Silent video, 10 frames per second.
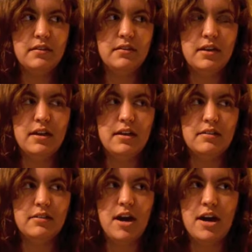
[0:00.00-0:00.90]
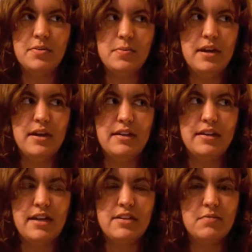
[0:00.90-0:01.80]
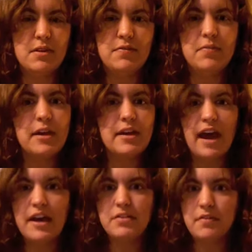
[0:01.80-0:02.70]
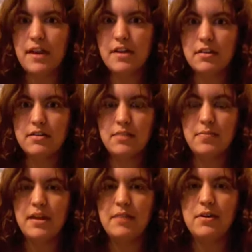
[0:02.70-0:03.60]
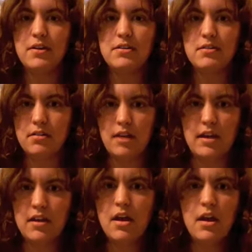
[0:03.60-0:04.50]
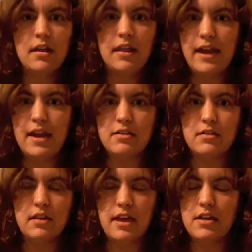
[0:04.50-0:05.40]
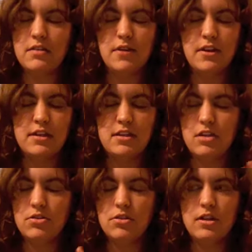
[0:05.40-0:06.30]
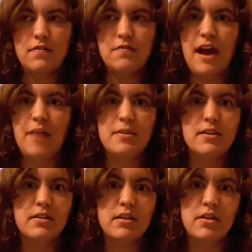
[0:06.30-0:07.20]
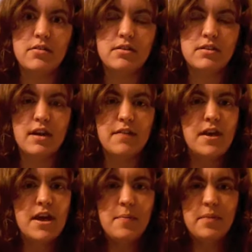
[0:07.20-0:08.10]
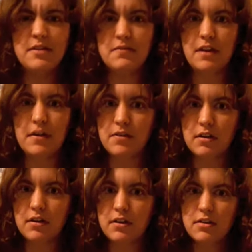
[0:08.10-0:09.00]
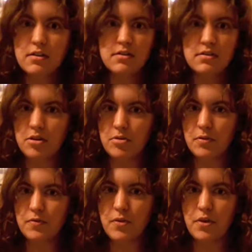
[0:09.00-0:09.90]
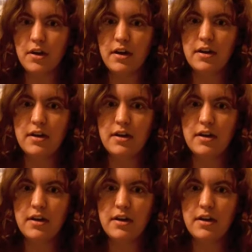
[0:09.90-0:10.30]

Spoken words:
cosplay, like, something from, like, Castlevania or something, where it's just, like, layers and layers of all these intricate, fabulous clothes and stuff, but you've never sewn before.